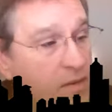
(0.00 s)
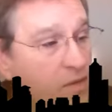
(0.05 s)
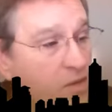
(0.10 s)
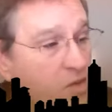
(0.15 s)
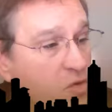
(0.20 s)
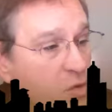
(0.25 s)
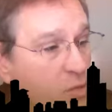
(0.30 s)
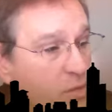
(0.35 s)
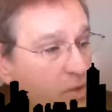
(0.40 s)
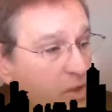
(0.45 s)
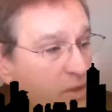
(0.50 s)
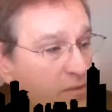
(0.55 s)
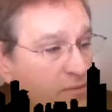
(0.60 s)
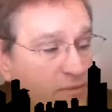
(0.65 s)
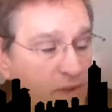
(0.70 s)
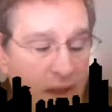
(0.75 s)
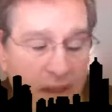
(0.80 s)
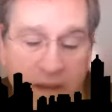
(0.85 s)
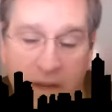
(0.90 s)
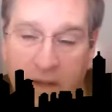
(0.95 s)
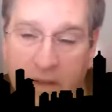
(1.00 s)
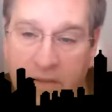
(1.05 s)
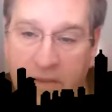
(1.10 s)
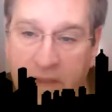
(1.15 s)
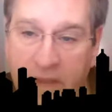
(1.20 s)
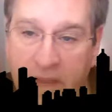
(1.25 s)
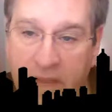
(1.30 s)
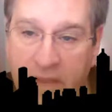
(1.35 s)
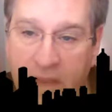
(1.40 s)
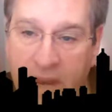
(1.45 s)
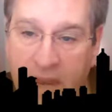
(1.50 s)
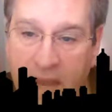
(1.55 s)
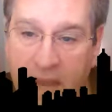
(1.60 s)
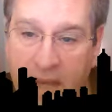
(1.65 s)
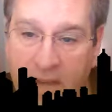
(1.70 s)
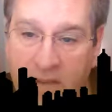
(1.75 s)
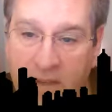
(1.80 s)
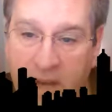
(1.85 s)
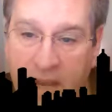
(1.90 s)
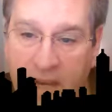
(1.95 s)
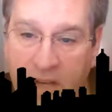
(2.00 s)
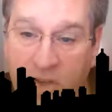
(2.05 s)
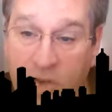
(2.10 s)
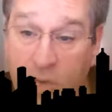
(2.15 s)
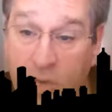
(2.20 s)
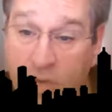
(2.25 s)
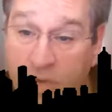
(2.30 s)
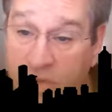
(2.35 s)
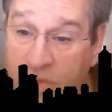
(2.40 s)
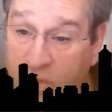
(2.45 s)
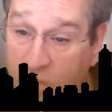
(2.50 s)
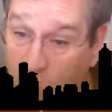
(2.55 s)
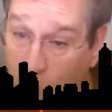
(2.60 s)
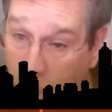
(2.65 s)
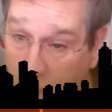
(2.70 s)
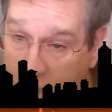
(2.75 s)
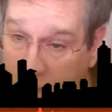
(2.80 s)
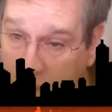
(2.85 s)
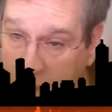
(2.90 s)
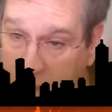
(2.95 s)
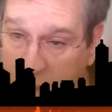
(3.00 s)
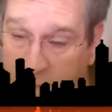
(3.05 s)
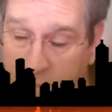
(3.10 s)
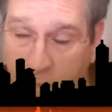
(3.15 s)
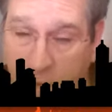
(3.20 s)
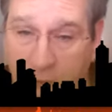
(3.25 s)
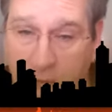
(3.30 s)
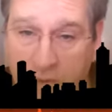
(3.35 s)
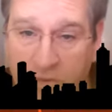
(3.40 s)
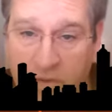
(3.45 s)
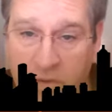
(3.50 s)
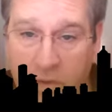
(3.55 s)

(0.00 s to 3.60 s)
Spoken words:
This will be the final day that has an actual sway involved.